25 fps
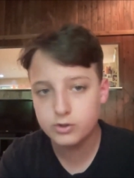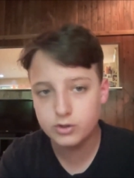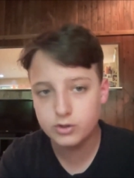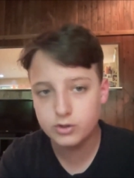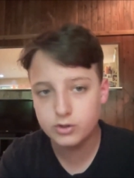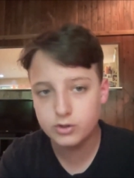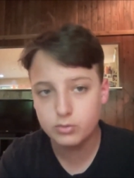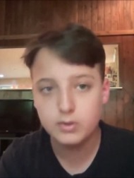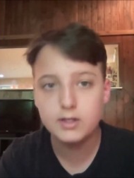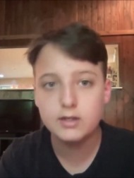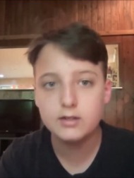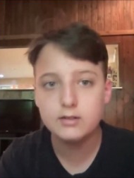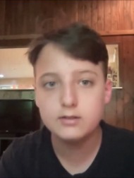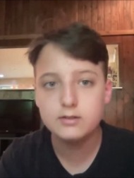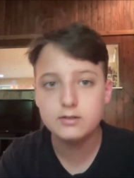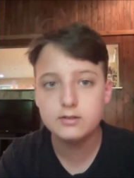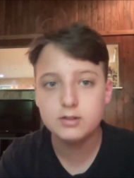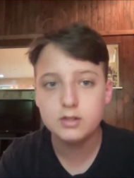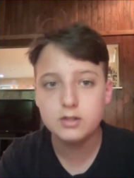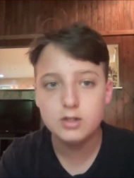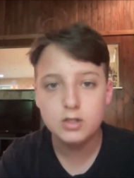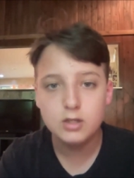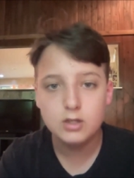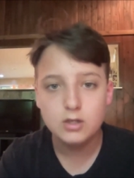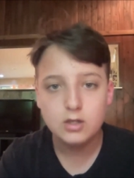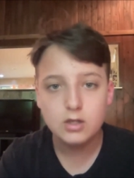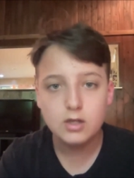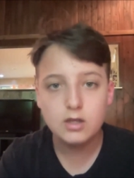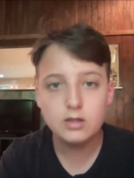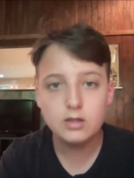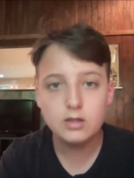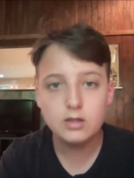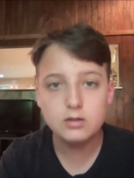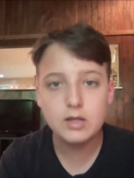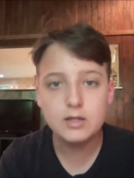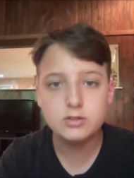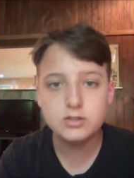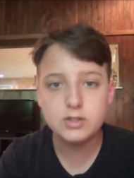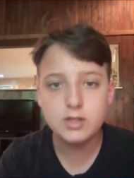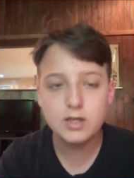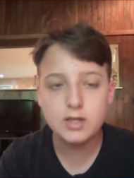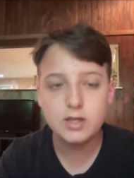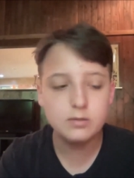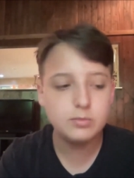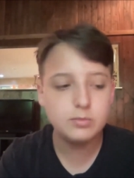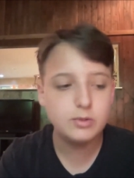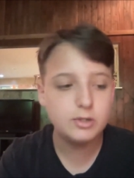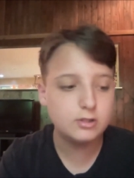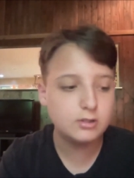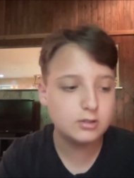to worship, because
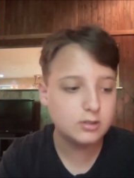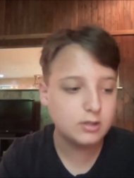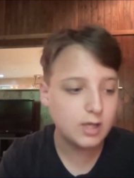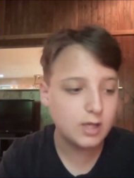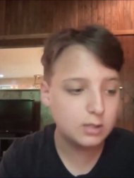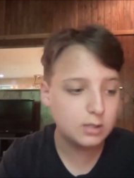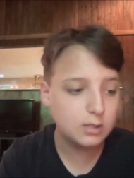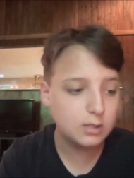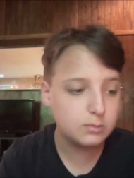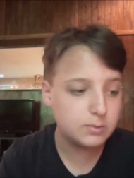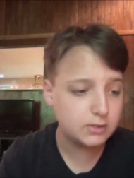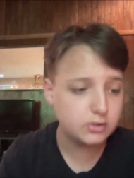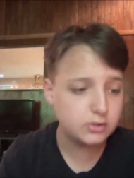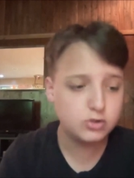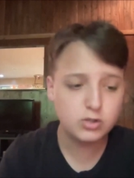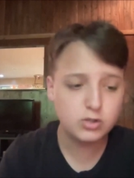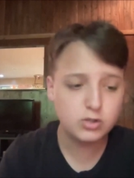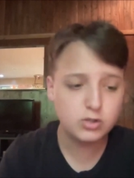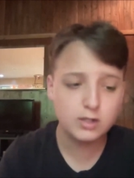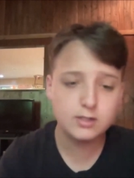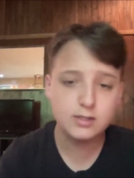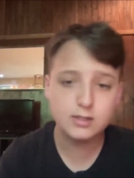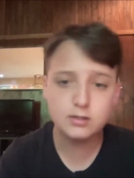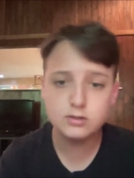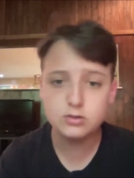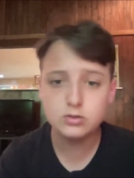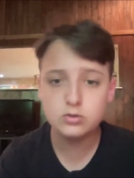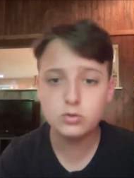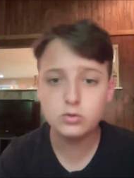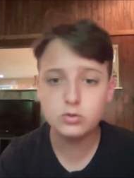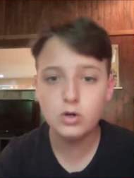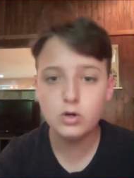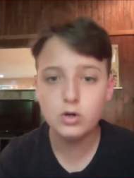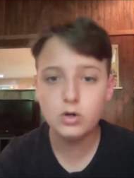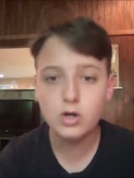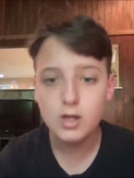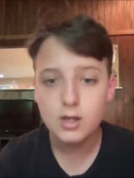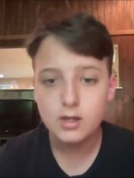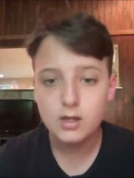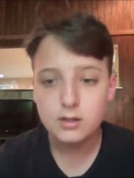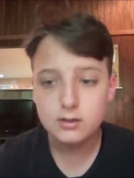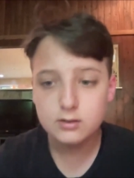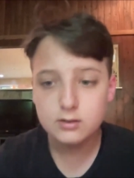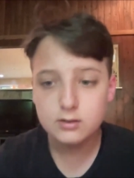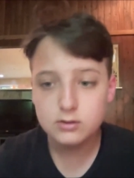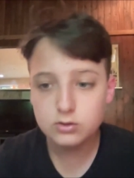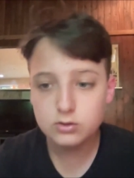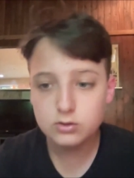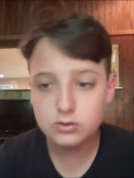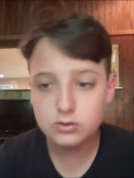Elijah had been instructed to